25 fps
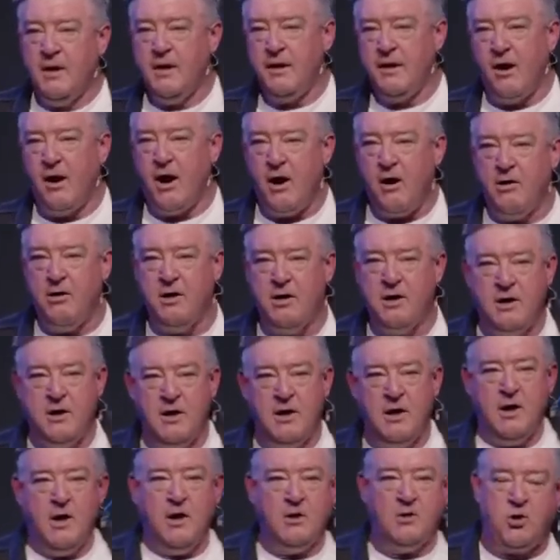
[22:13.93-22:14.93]
You know,
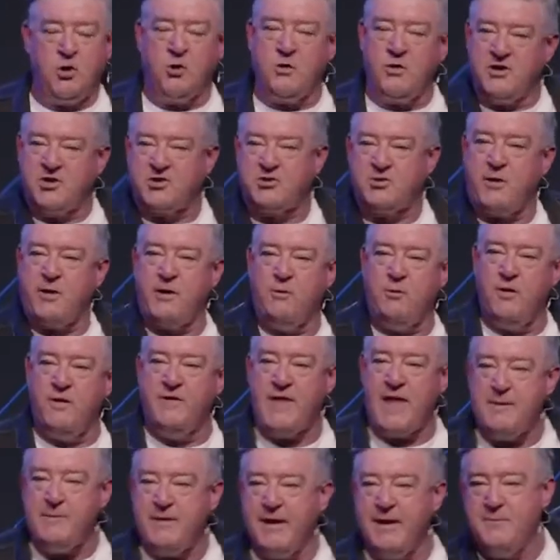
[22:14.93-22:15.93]
told a story
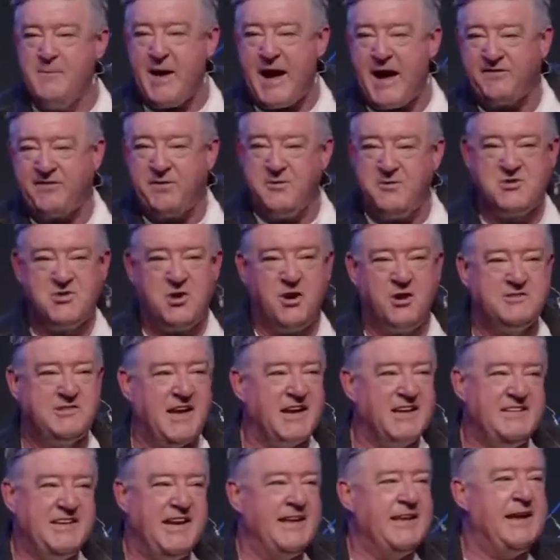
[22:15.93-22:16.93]
one night. We came back from church.
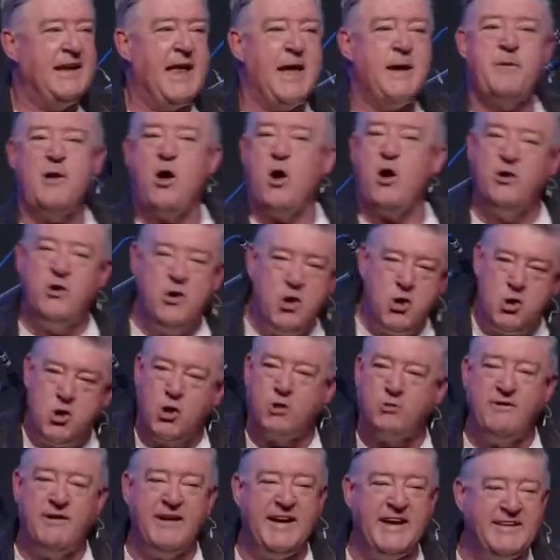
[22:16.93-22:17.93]
I said to Debbie, honey, you
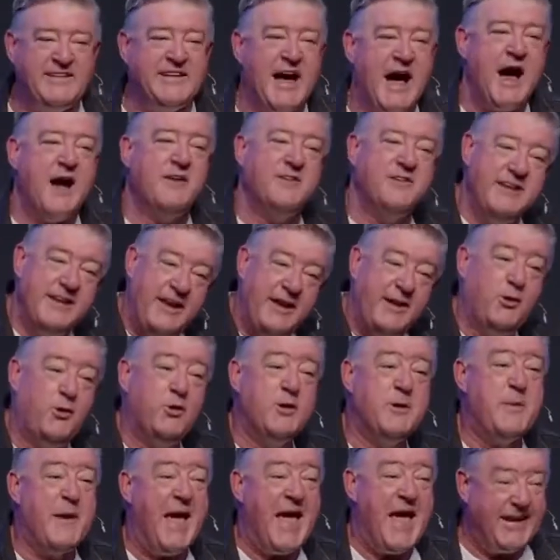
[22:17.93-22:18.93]
look really tired. You need to
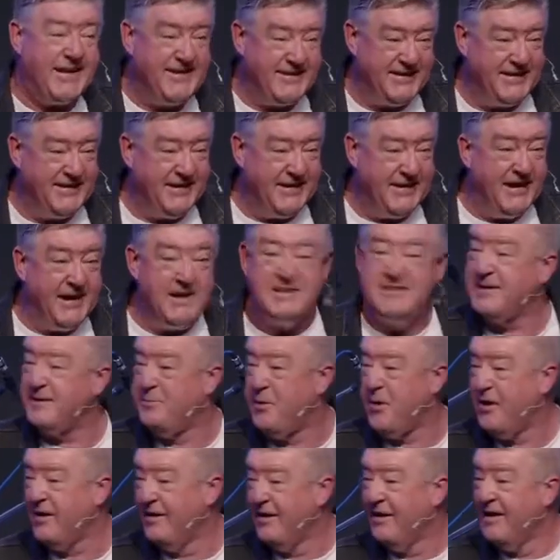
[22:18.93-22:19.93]
go to bed. It's
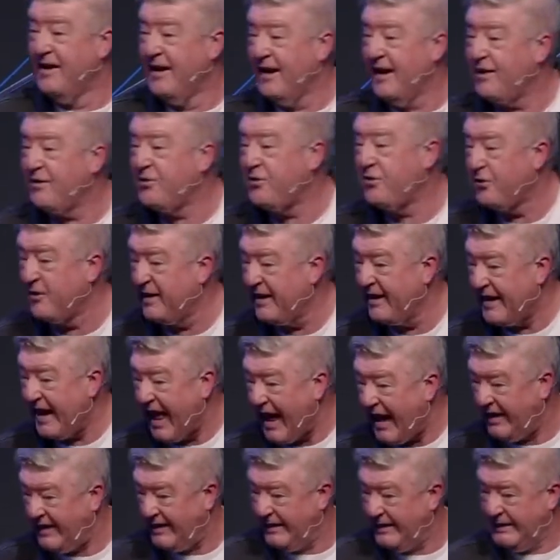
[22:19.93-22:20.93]
about 8:30 at
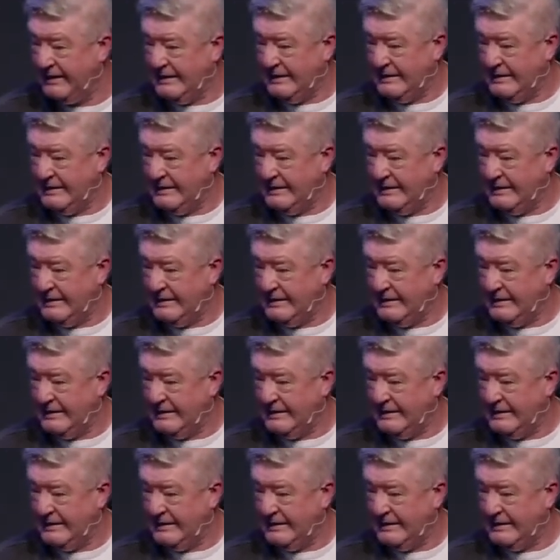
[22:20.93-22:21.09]
night.